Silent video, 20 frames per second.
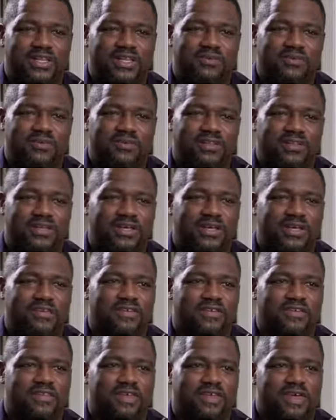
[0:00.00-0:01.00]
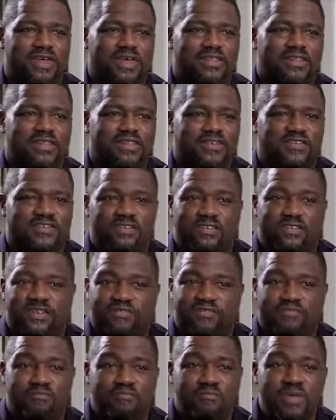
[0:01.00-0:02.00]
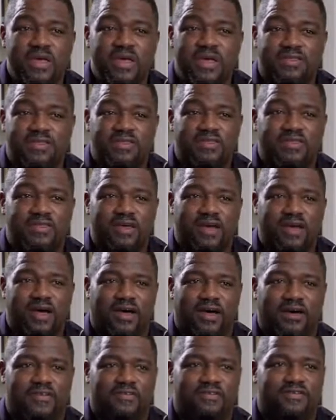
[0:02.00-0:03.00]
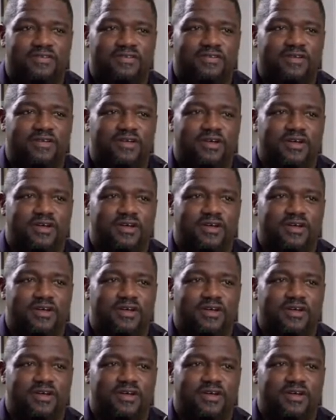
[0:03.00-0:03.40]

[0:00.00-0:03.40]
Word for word: dealing with is this this myth of